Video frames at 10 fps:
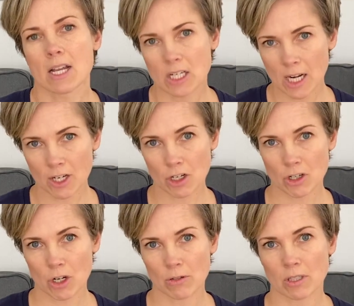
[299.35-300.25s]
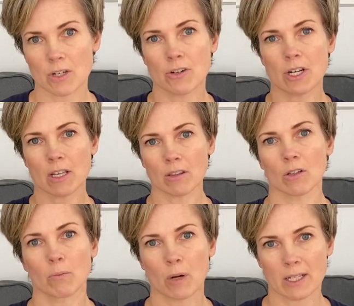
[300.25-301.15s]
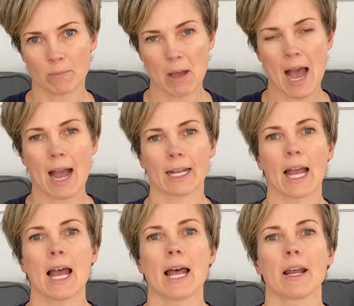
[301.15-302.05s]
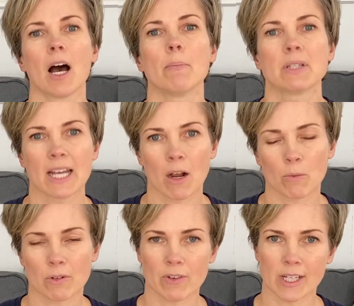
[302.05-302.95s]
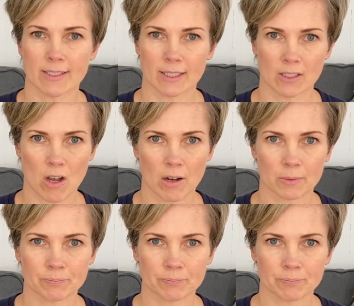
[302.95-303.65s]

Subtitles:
Tuck your toes underneath you, press back and up, downward facing dog.